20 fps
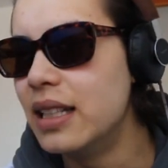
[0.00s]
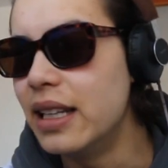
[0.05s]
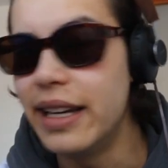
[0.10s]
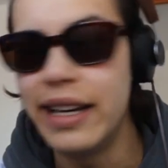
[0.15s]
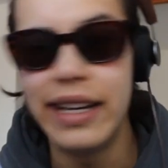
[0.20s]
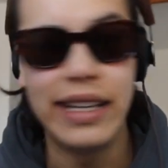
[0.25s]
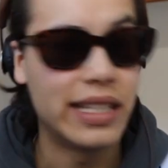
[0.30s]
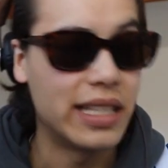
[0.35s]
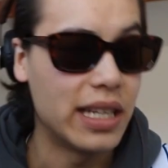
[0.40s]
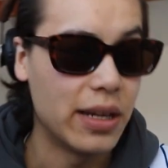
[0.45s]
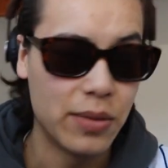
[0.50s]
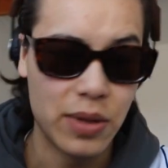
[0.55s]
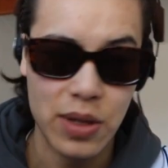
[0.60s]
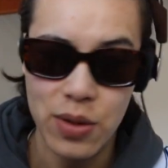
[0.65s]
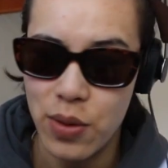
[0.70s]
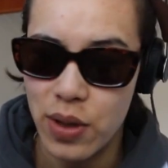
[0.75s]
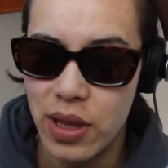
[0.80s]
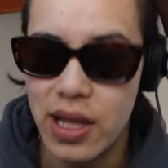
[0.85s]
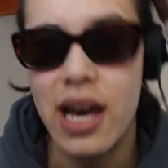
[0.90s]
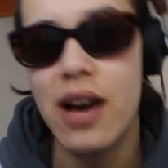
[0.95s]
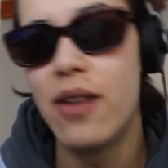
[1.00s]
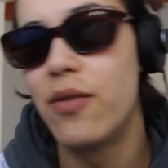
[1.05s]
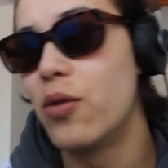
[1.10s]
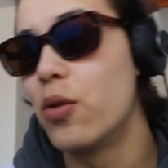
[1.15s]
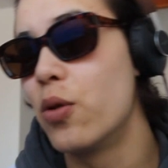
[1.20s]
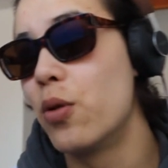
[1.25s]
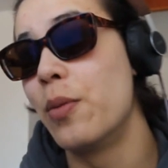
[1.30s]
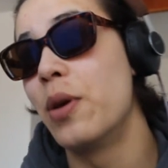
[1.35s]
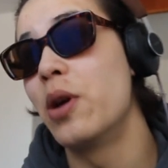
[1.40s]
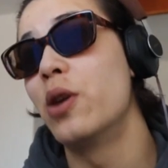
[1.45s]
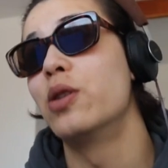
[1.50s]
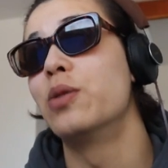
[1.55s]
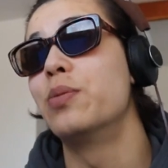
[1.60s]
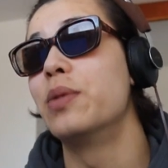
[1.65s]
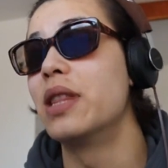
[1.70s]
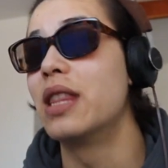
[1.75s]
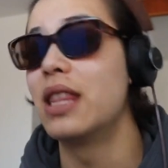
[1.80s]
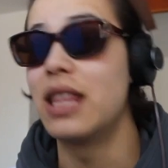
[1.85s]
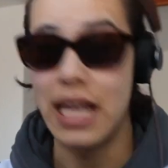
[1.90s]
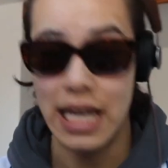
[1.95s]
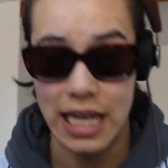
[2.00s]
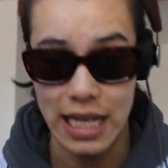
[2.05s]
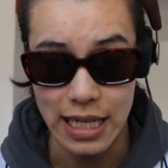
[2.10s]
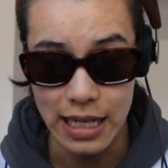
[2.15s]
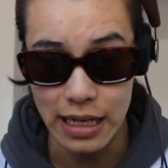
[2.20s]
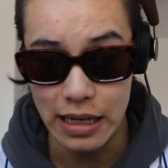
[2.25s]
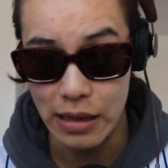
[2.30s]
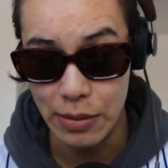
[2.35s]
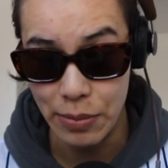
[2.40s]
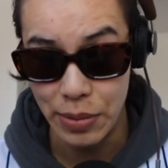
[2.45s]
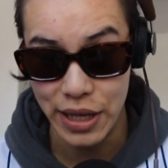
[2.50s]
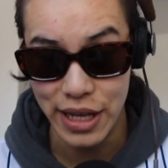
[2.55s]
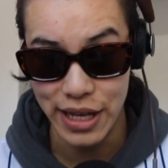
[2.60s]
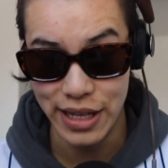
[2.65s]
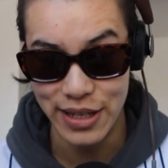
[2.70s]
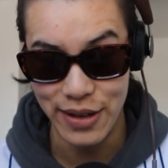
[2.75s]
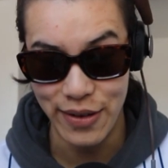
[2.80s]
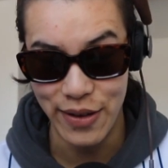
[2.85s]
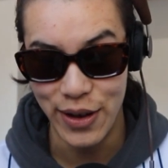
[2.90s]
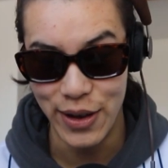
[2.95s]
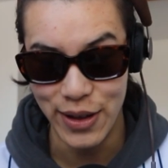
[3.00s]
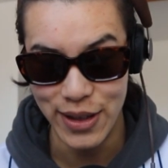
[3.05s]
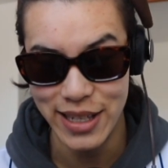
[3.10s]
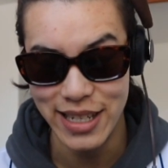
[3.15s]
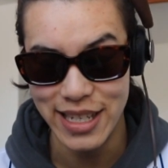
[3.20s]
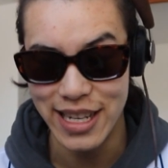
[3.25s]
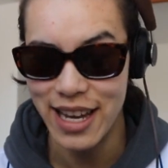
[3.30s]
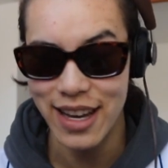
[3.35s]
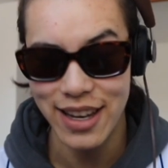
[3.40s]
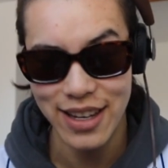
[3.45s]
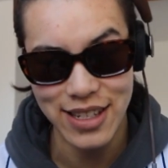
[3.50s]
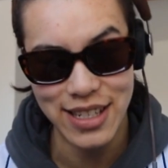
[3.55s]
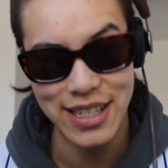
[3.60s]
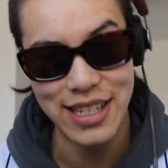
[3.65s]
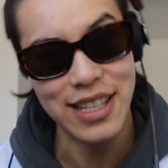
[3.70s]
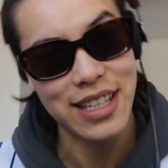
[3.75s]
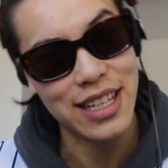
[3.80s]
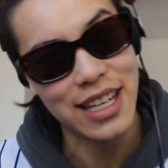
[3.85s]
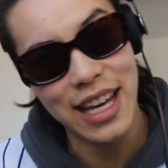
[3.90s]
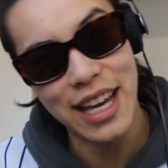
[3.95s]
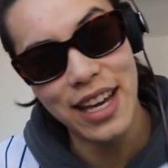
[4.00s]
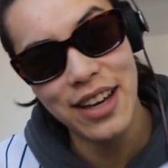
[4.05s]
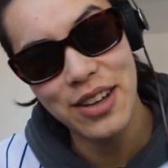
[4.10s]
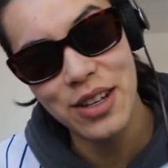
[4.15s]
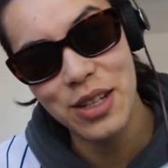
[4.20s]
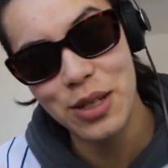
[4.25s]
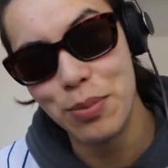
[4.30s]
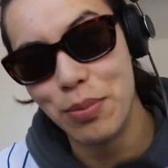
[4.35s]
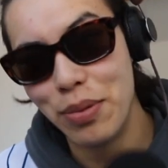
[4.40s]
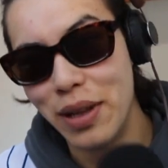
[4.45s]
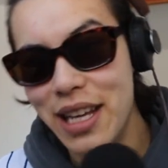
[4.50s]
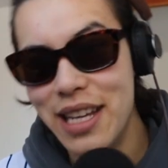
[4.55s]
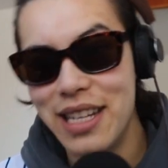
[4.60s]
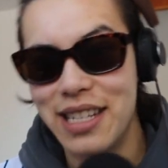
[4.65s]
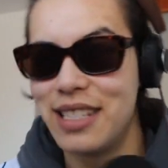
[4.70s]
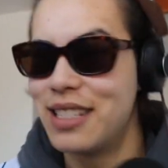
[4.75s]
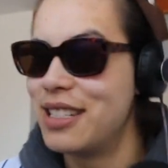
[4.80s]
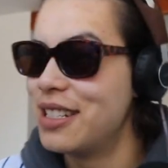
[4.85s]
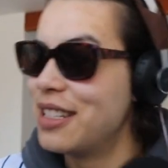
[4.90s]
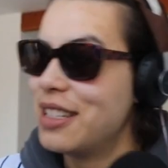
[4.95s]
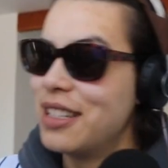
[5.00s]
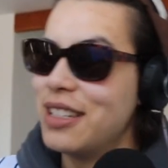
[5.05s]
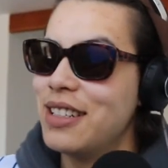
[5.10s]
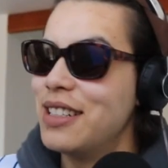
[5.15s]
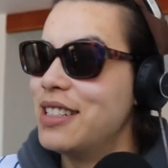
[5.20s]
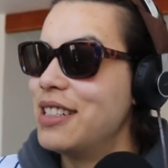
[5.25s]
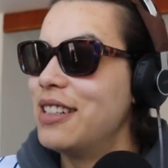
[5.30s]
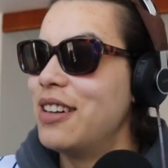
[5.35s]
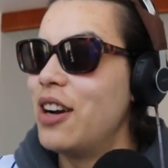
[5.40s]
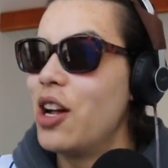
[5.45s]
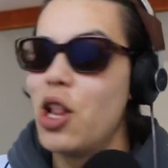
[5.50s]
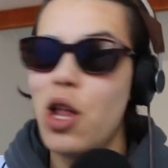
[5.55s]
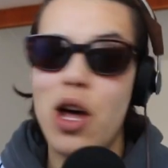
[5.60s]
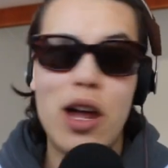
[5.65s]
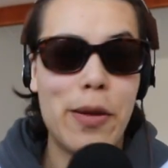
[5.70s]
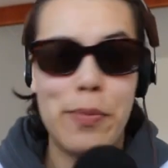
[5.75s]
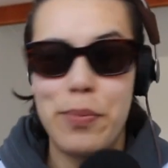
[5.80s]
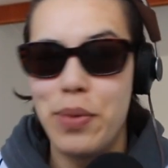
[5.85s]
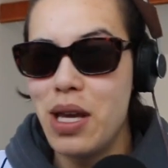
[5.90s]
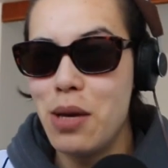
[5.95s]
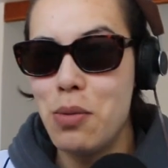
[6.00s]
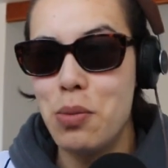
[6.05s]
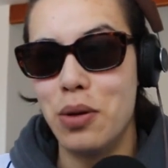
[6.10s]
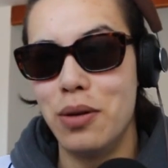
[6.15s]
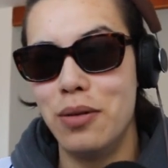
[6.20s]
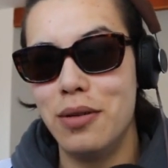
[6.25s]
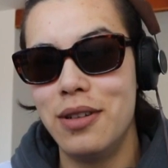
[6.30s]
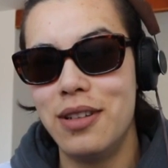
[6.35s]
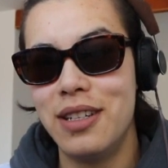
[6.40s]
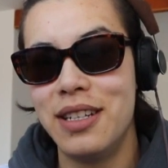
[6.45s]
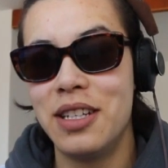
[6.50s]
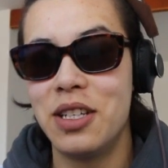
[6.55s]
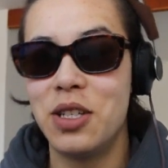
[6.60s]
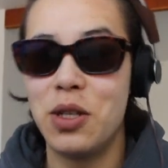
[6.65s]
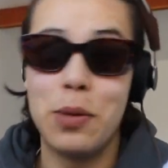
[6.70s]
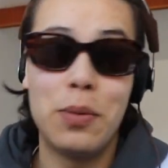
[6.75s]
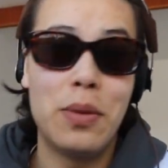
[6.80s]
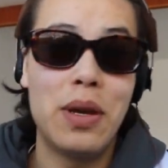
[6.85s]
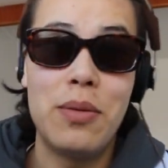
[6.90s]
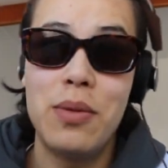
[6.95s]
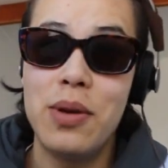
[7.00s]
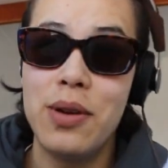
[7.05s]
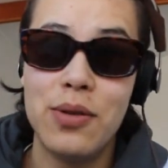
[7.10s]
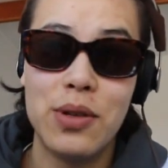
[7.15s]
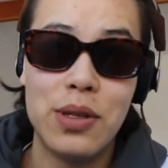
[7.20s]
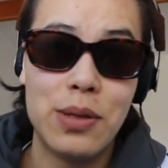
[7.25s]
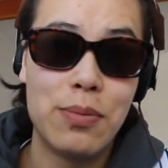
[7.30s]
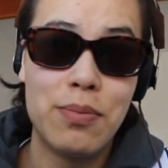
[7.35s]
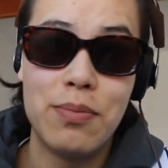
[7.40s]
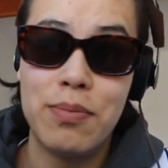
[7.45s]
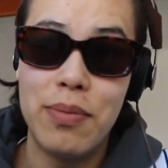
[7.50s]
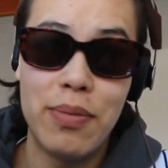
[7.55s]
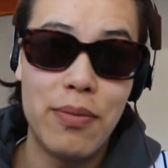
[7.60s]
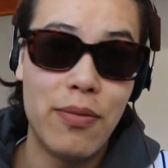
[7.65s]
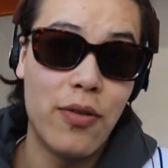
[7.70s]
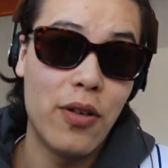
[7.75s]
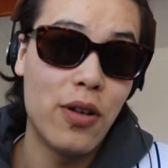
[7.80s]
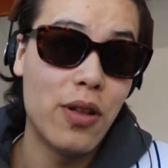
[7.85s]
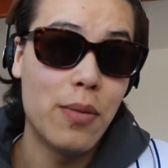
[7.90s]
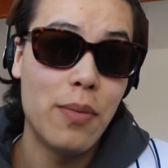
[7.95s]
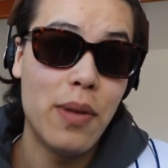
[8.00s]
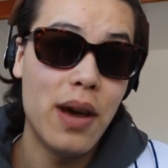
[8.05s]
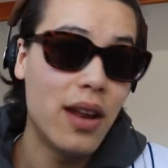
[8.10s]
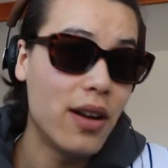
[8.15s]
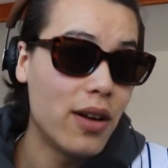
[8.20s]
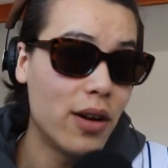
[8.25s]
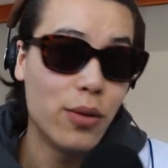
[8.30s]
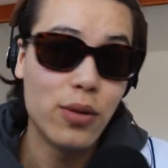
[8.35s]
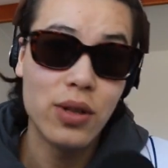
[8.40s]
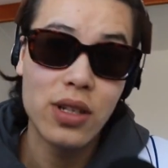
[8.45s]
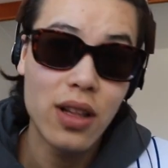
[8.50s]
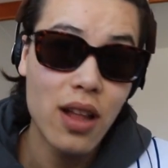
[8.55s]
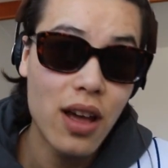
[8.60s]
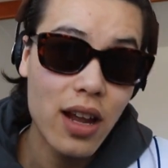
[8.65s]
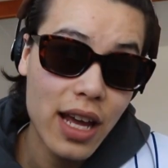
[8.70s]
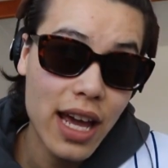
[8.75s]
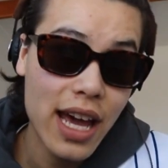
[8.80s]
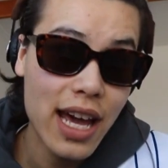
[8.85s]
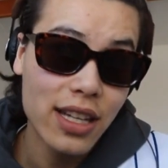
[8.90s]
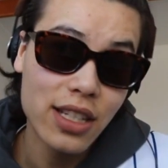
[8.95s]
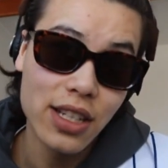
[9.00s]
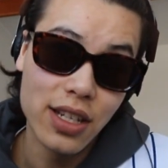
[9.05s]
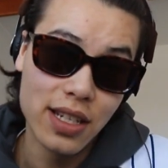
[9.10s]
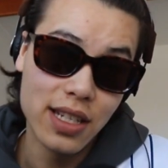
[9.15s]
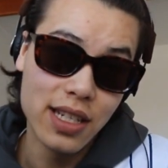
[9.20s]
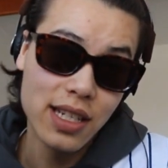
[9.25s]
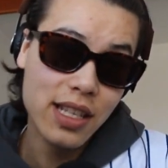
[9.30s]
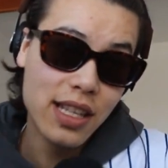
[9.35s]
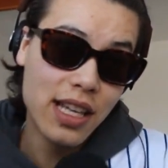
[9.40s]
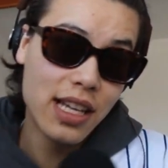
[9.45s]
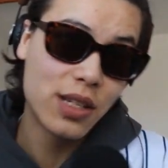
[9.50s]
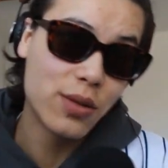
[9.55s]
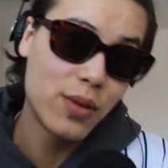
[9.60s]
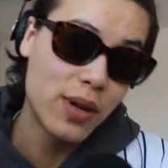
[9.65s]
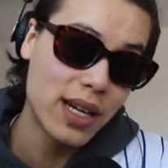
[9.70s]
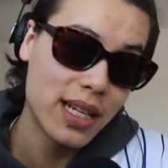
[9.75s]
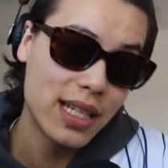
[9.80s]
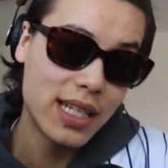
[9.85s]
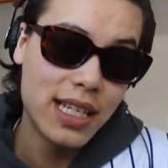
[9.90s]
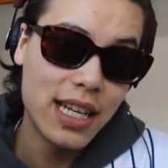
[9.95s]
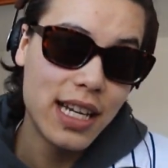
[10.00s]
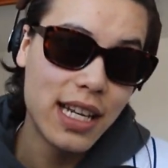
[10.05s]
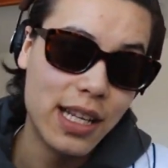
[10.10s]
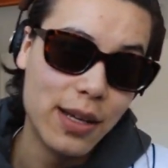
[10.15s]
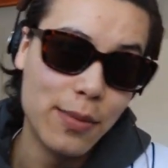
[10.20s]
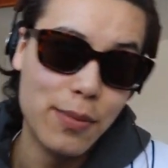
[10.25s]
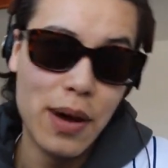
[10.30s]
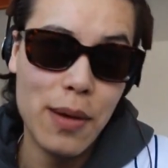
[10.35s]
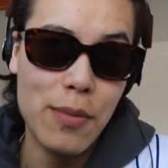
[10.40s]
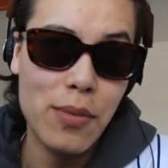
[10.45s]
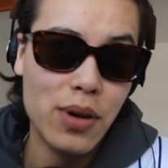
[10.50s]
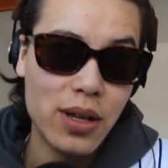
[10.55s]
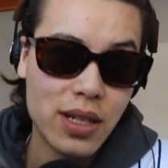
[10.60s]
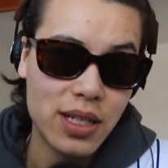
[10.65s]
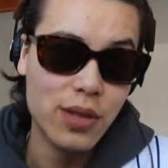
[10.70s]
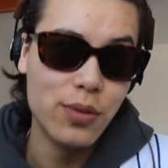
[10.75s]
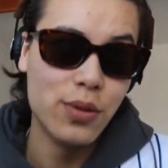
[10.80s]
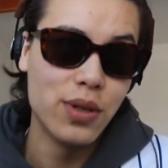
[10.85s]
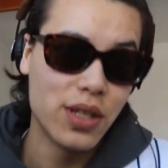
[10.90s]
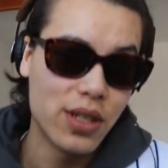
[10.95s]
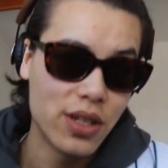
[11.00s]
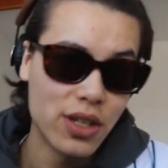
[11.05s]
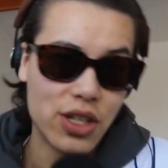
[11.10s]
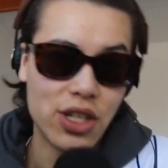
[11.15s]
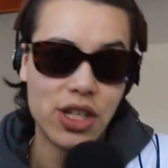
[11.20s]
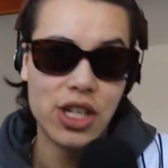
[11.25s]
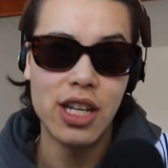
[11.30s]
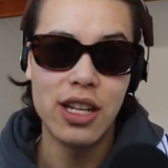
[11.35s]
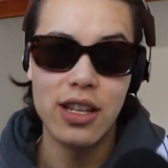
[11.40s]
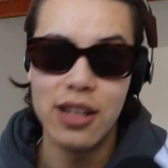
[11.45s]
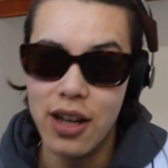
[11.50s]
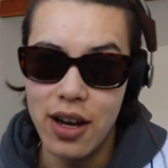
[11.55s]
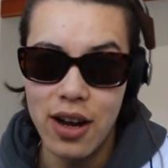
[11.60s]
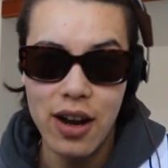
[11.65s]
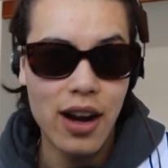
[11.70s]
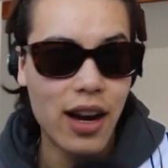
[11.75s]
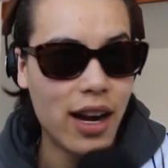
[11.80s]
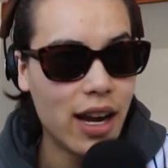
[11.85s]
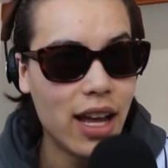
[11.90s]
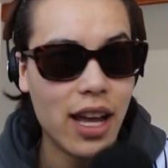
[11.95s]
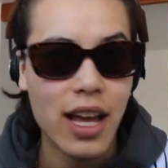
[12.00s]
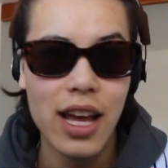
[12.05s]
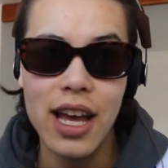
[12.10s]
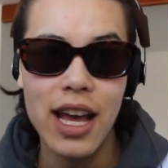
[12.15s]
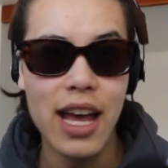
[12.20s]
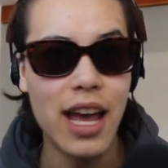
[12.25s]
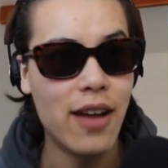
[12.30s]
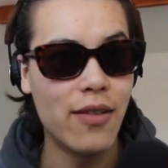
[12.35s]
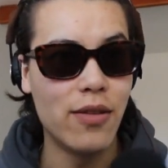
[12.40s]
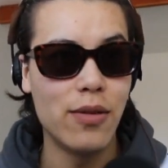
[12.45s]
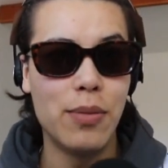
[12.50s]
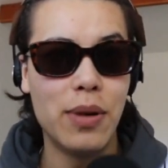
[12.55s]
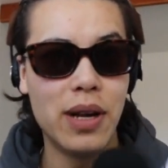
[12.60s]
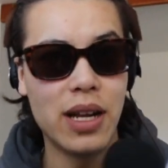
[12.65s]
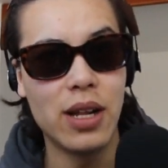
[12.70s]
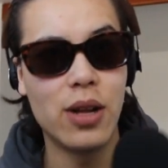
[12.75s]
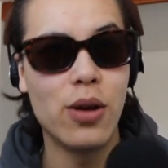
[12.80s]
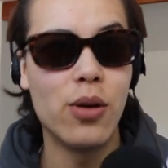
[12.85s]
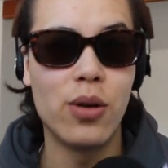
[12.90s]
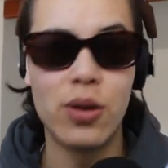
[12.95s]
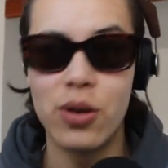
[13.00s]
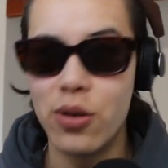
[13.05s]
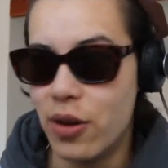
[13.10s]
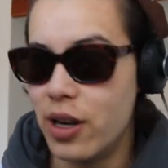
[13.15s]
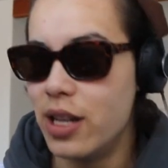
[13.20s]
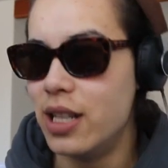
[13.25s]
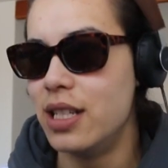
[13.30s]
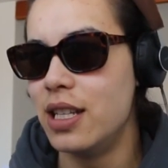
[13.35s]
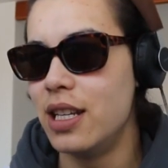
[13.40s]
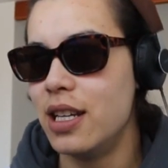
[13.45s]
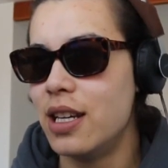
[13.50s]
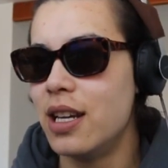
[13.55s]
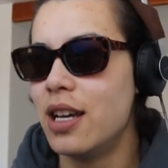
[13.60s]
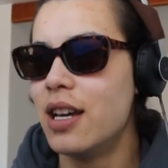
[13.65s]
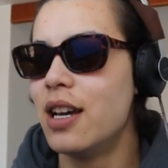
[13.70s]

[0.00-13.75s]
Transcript: yeah, something with the Alfa Romeos. But thank God, because of all this chaos, see, the chaos blessed a lot of people. So maybe it was for the better. It was a lot of action. See, that's why I said it in my books. It was good shit. All right, everybody going crazy.